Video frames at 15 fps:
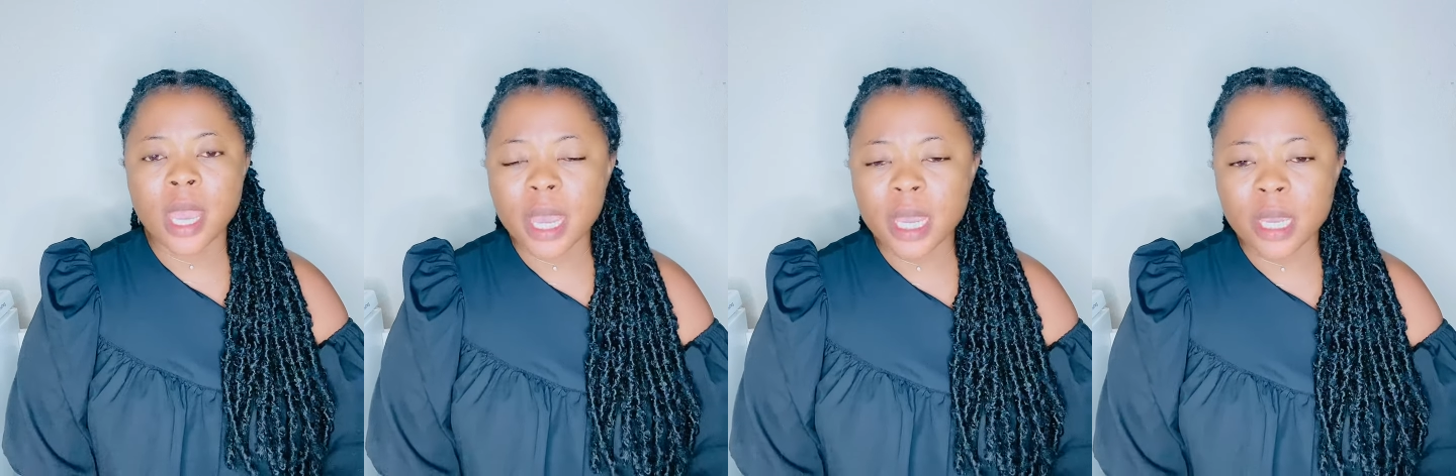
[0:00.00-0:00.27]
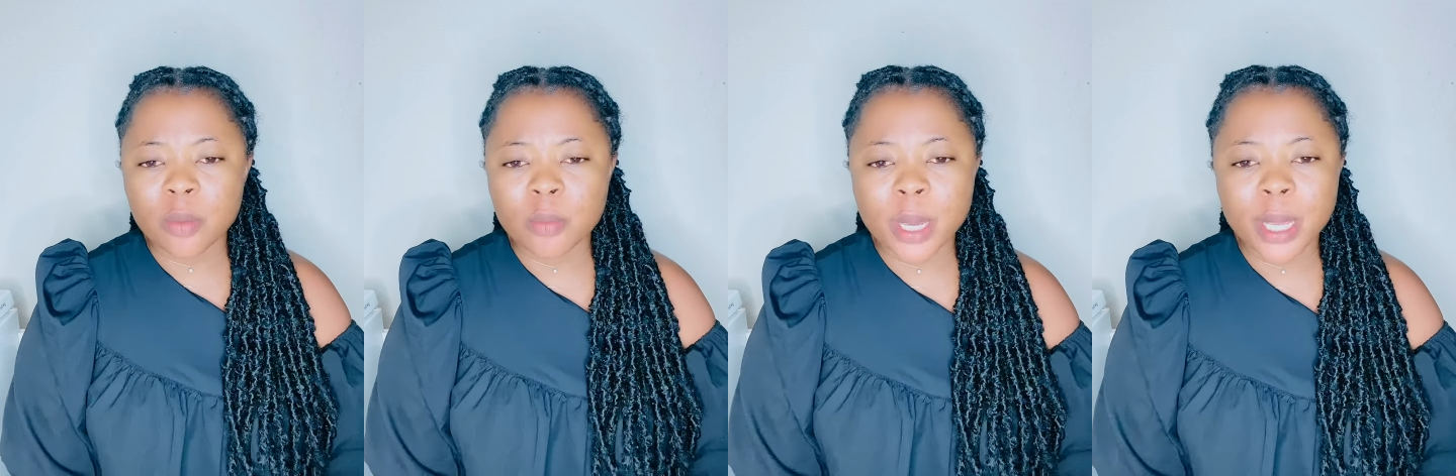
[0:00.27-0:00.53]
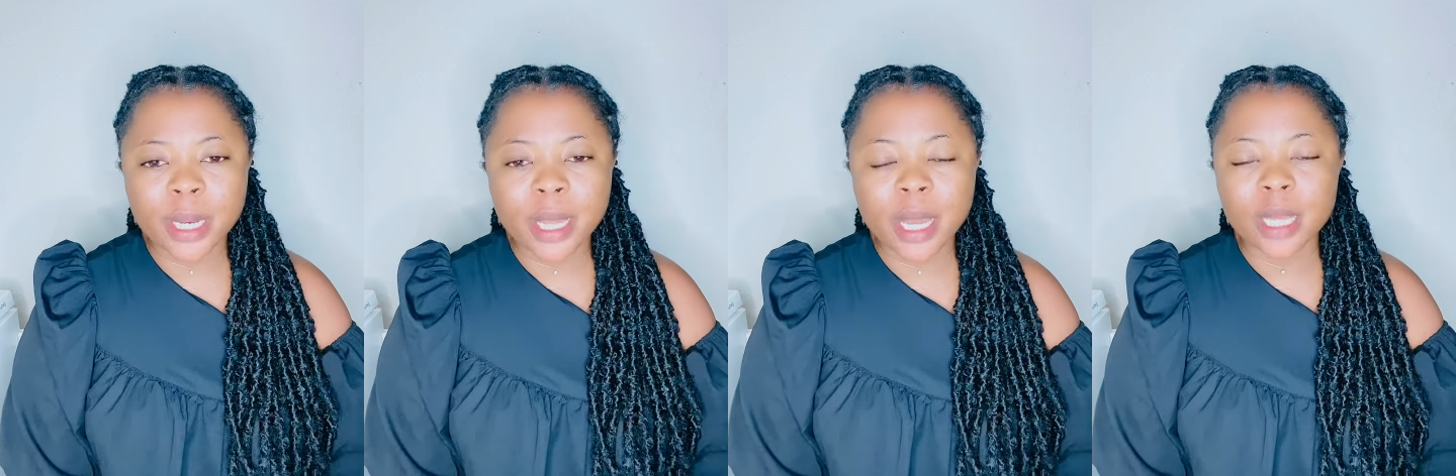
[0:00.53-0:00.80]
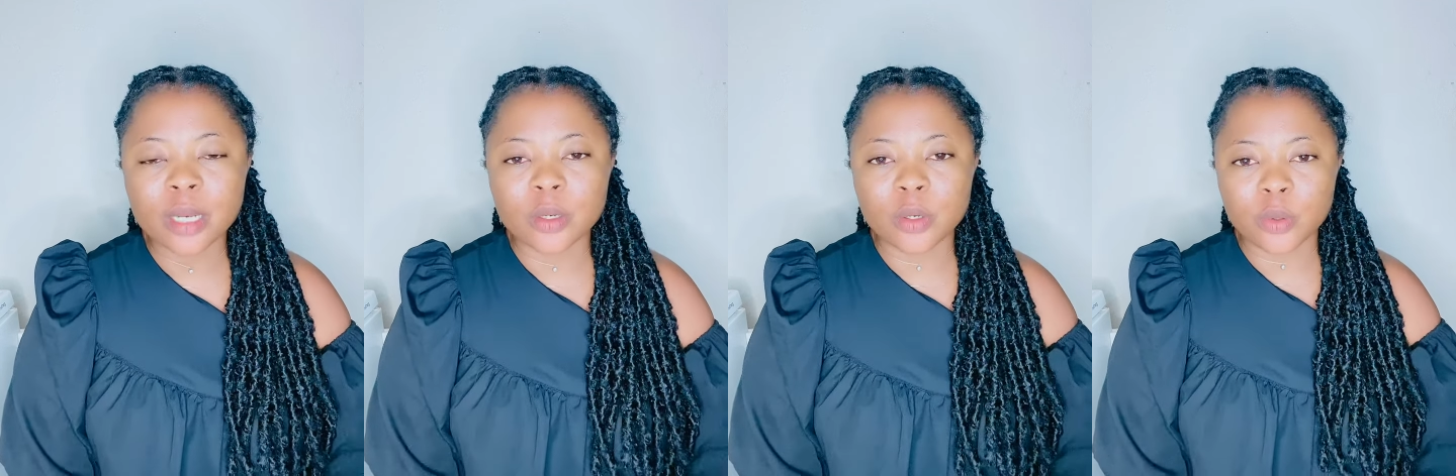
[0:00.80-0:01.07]
Amen.
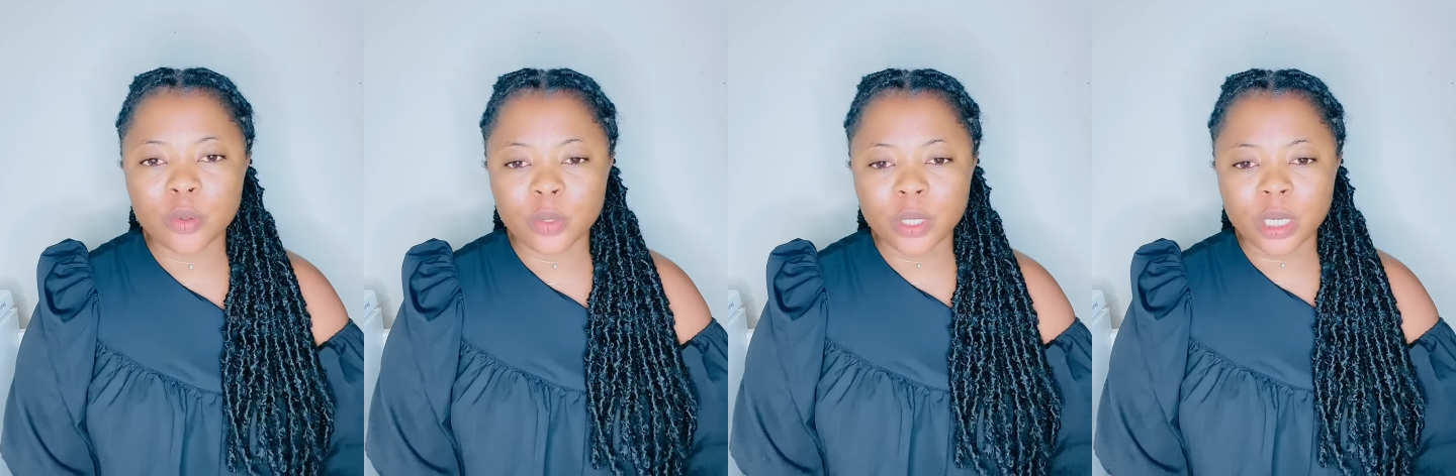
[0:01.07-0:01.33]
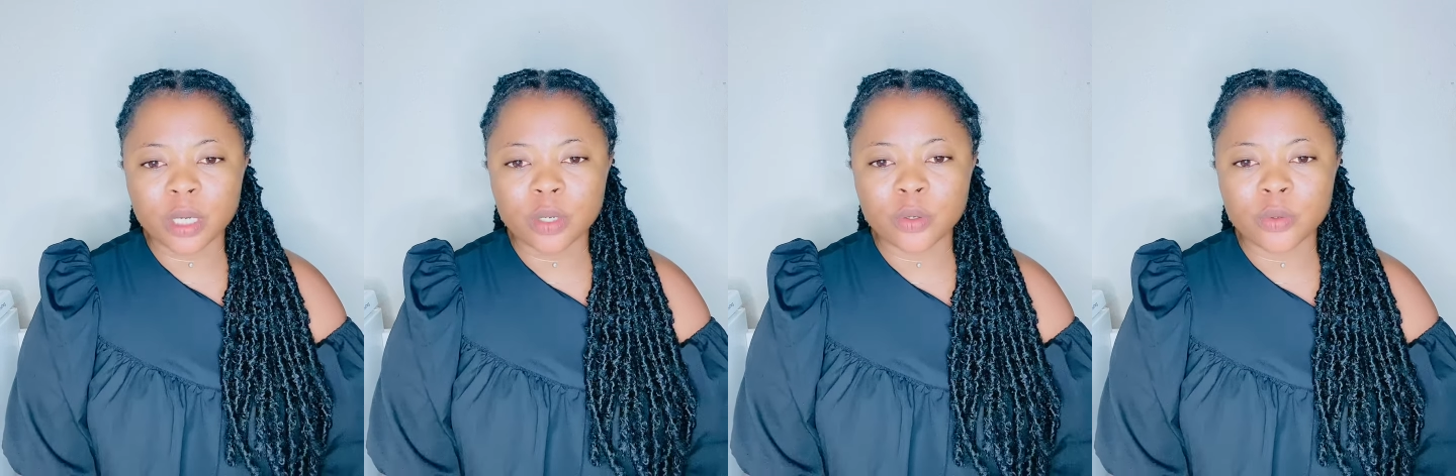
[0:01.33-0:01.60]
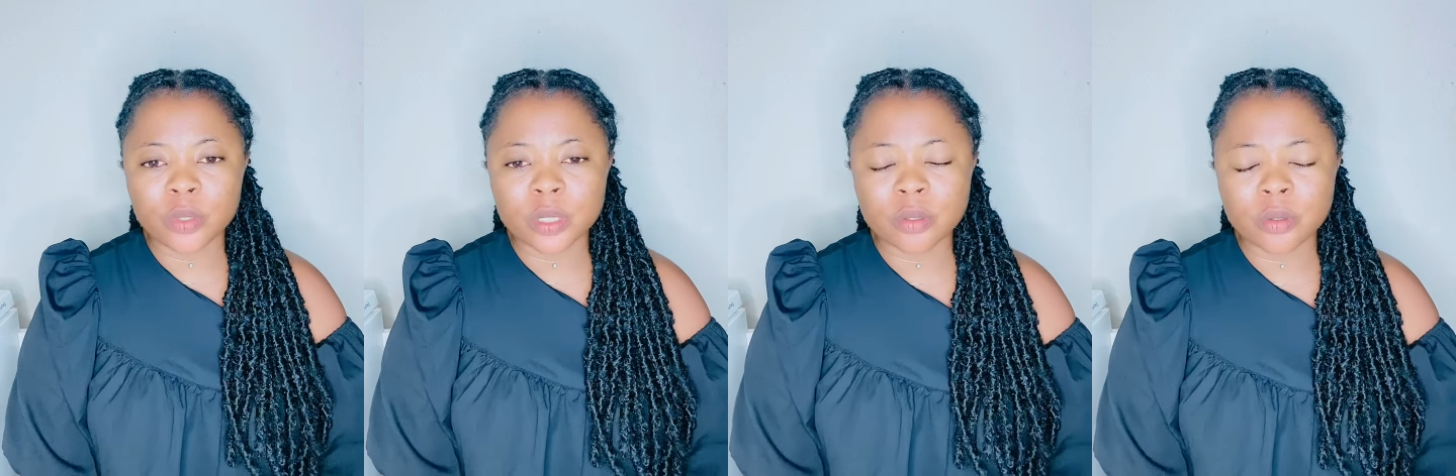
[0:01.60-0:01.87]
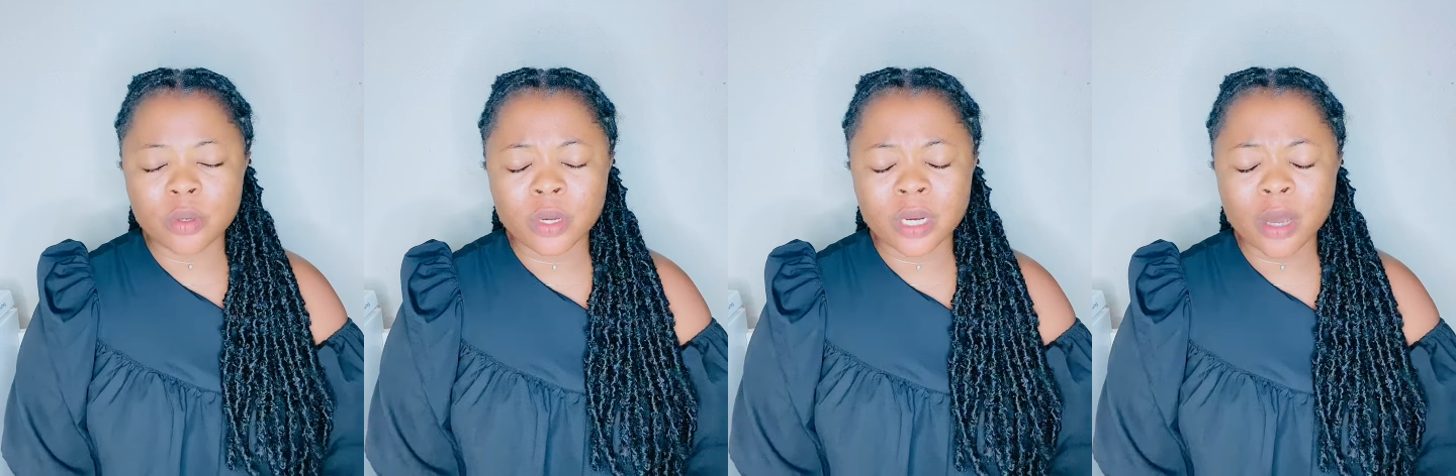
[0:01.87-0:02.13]
Hallelujah. Glory to God.